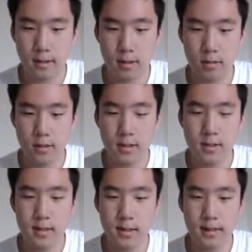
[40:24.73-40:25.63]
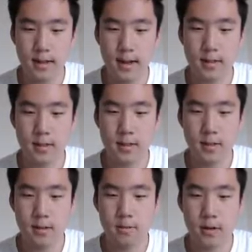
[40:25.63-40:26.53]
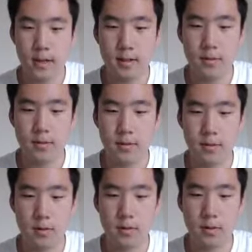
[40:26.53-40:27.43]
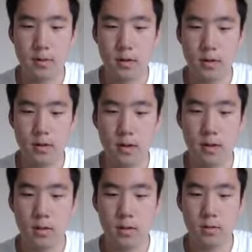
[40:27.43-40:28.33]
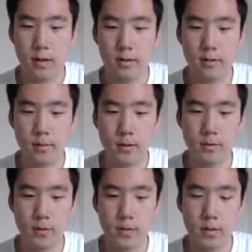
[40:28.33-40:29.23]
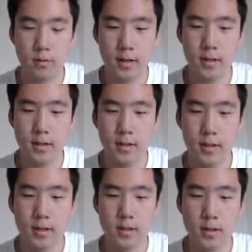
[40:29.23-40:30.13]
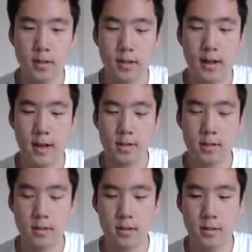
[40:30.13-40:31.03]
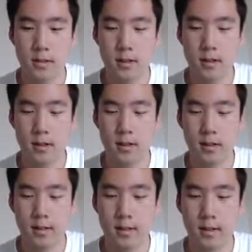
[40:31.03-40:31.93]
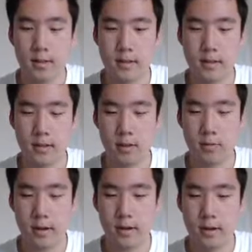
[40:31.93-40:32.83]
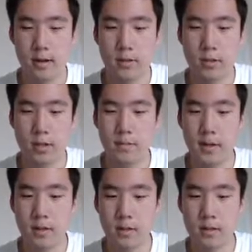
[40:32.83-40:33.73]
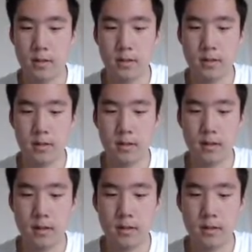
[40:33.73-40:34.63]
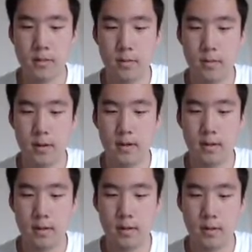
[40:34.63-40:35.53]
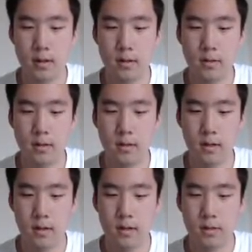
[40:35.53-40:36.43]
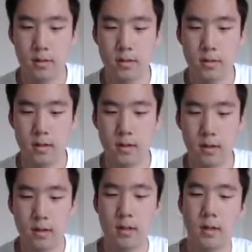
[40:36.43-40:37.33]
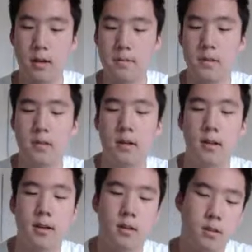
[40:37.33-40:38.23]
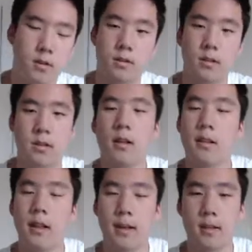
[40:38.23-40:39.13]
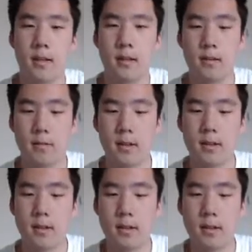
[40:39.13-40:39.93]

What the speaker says: just like that, we're able to go all the way from the first array to the last index in the array just by using this simple method here called using the nums.length or the dot length, right?